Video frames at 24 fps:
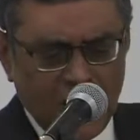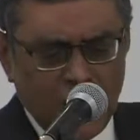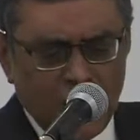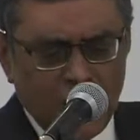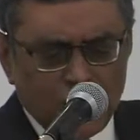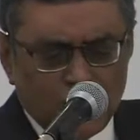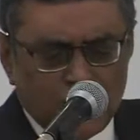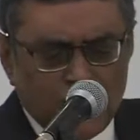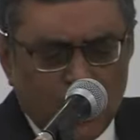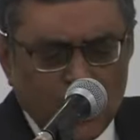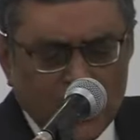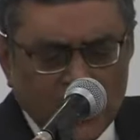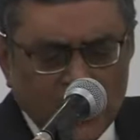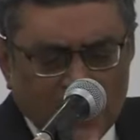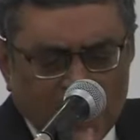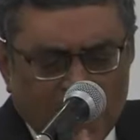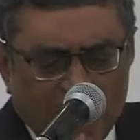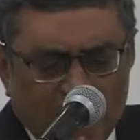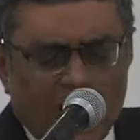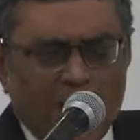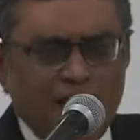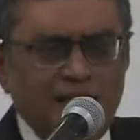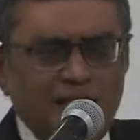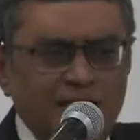So
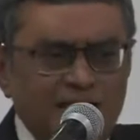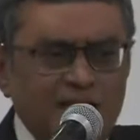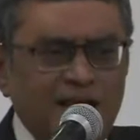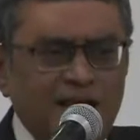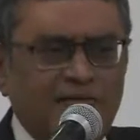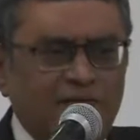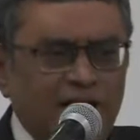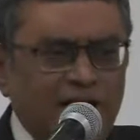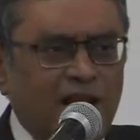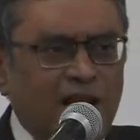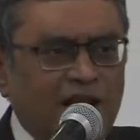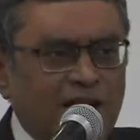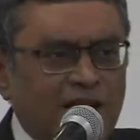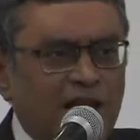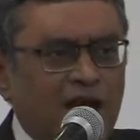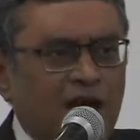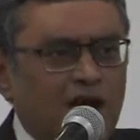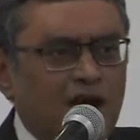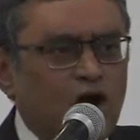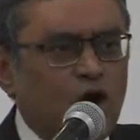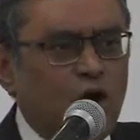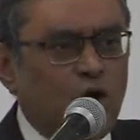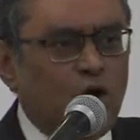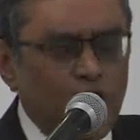Gandhi really
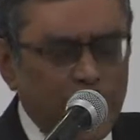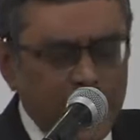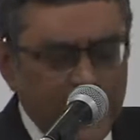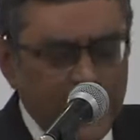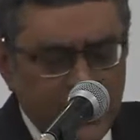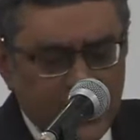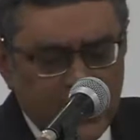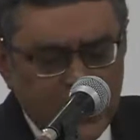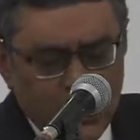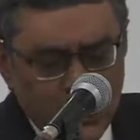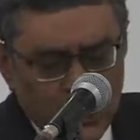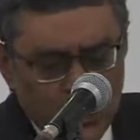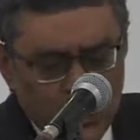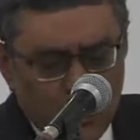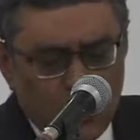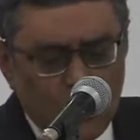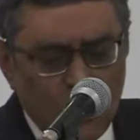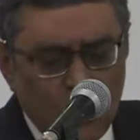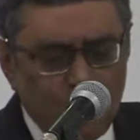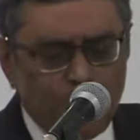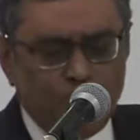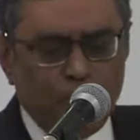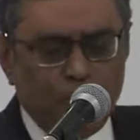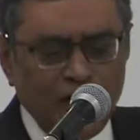accorded
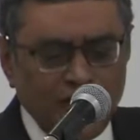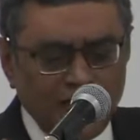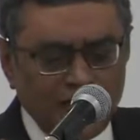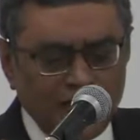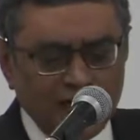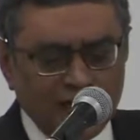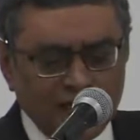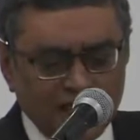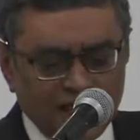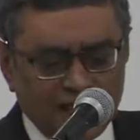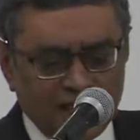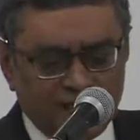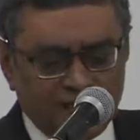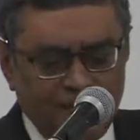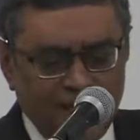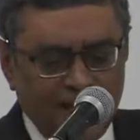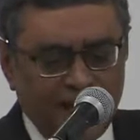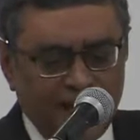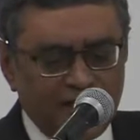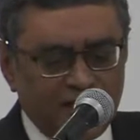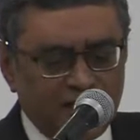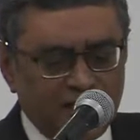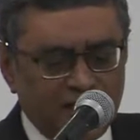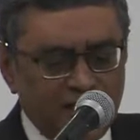no political
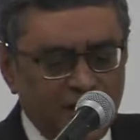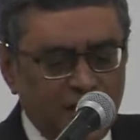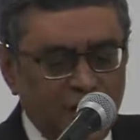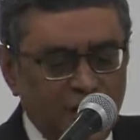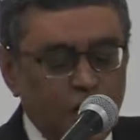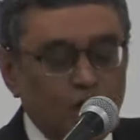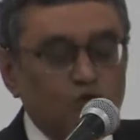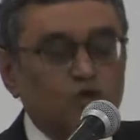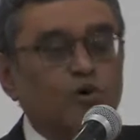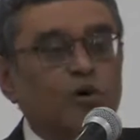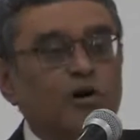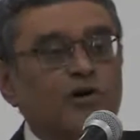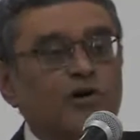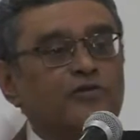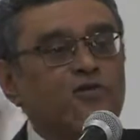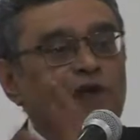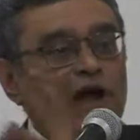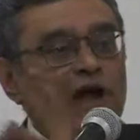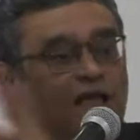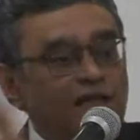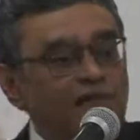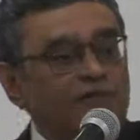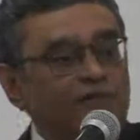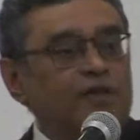space to a
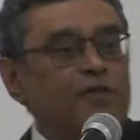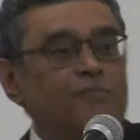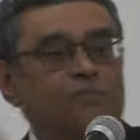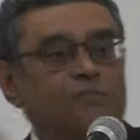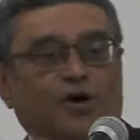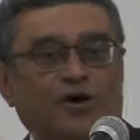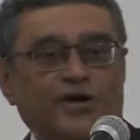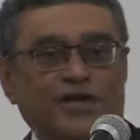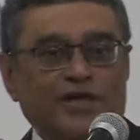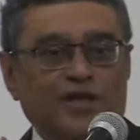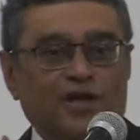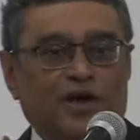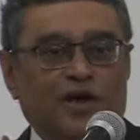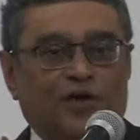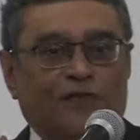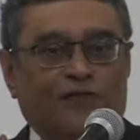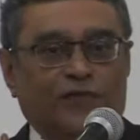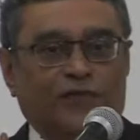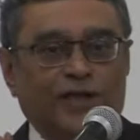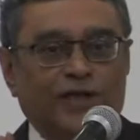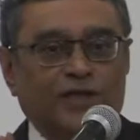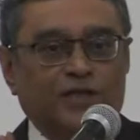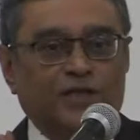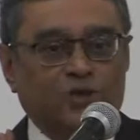rival body
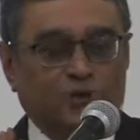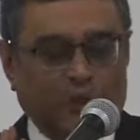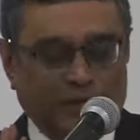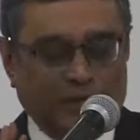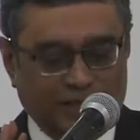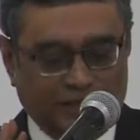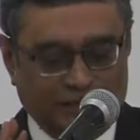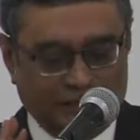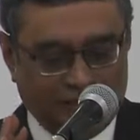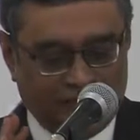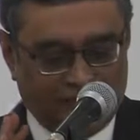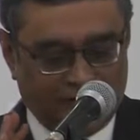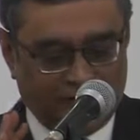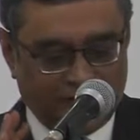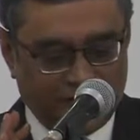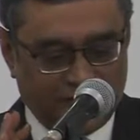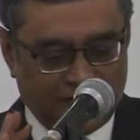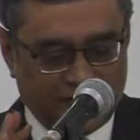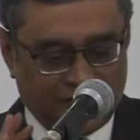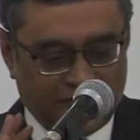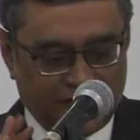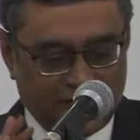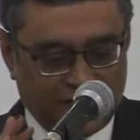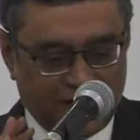of Hindu
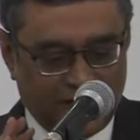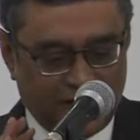conservatives.